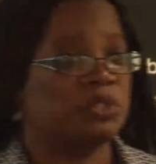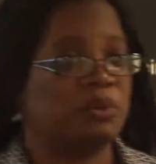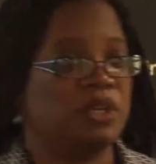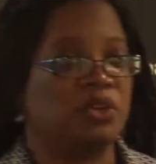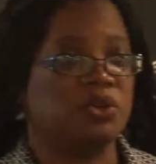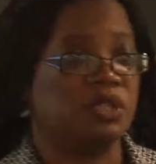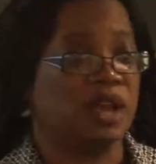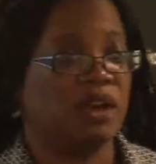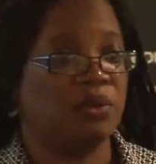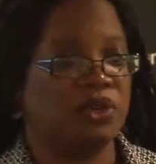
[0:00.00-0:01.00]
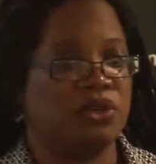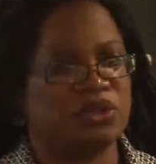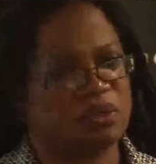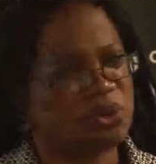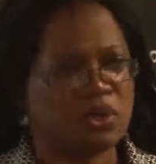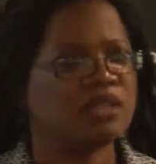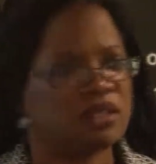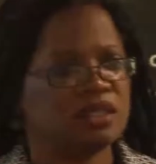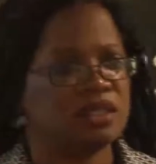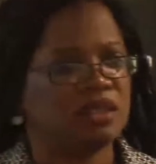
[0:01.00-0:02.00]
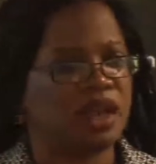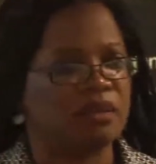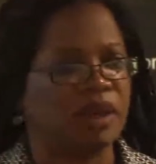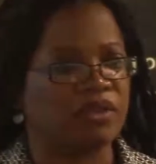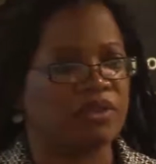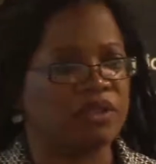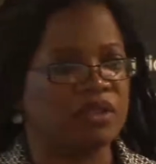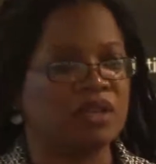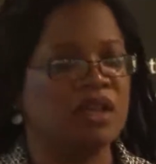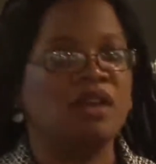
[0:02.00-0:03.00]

do we use and how do we use them? Who gets to decide about those things?